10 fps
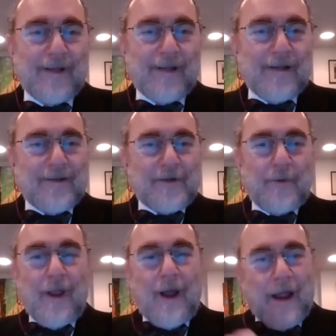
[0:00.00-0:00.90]
So
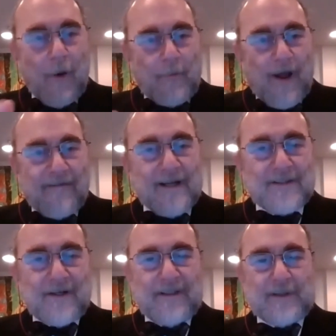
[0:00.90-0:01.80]
I hope I've
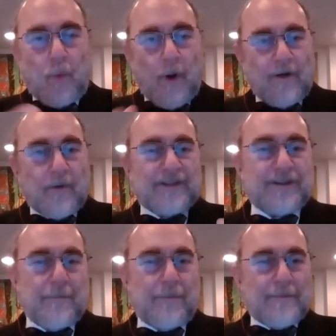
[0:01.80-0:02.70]
answered at least one
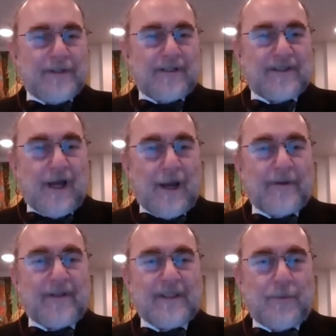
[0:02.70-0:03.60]
question. Perhaps I'll stop at
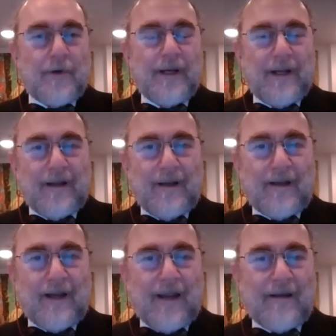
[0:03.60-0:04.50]
this point
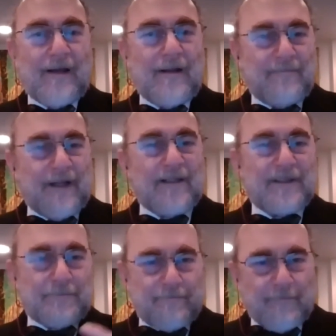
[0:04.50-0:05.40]
and let us
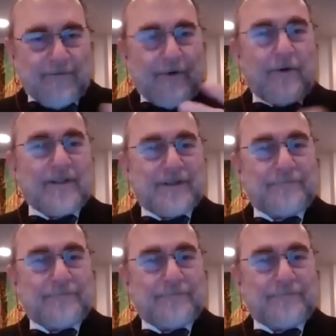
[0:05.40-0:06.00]
refocus.